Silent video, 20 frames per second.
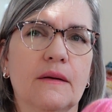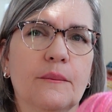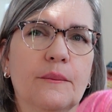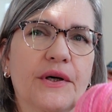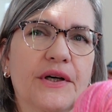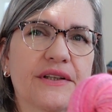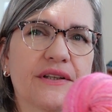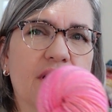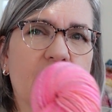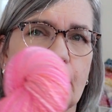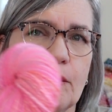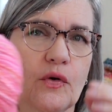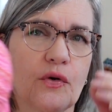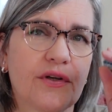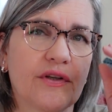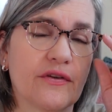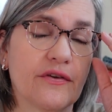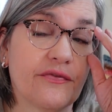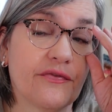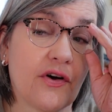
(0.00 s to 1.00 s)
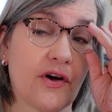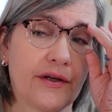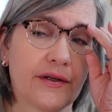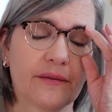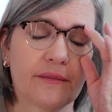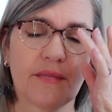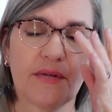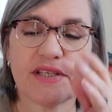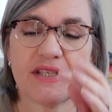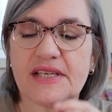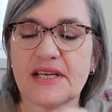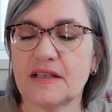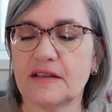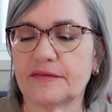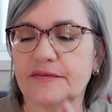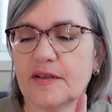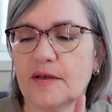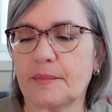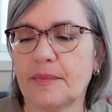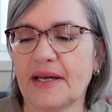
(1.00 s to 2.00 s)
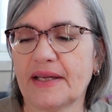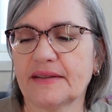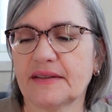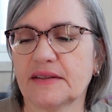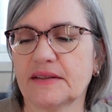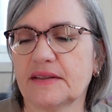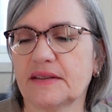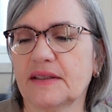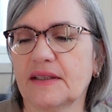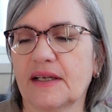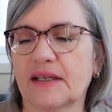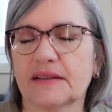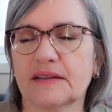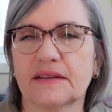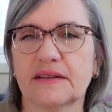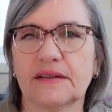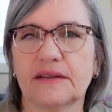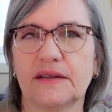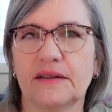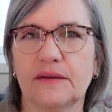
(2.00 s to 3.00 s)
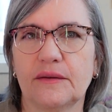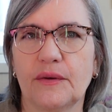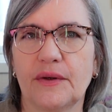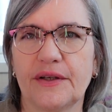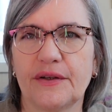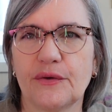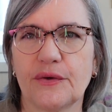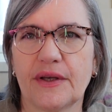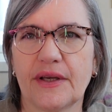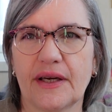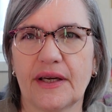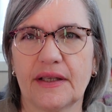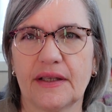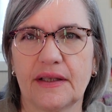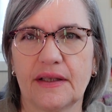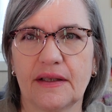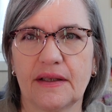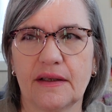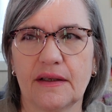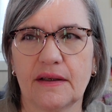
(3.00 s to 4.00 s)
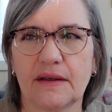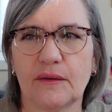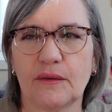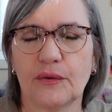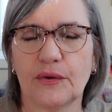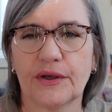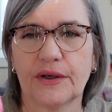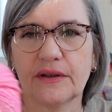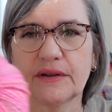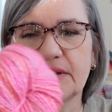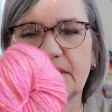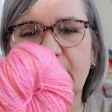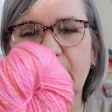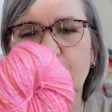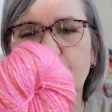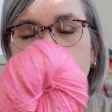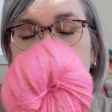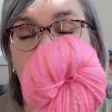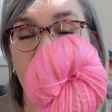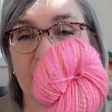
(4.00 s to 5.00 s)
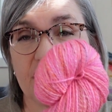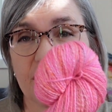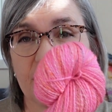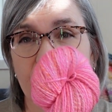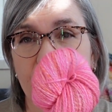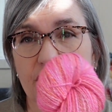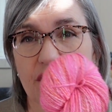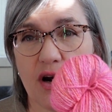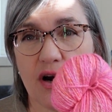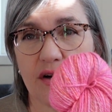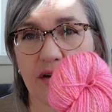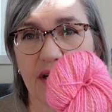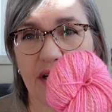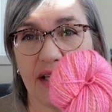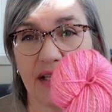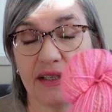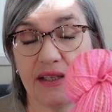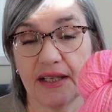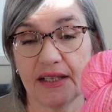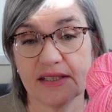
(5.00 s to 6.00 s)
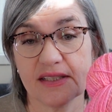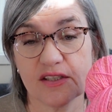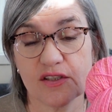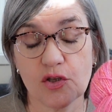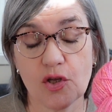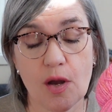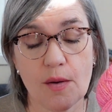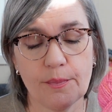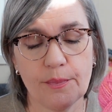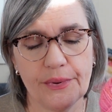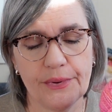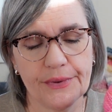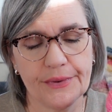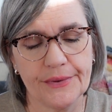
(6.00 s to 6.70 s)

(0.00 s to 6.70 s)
but I'm going to find myself a pattern where you can work until you finish your yarn and then stop.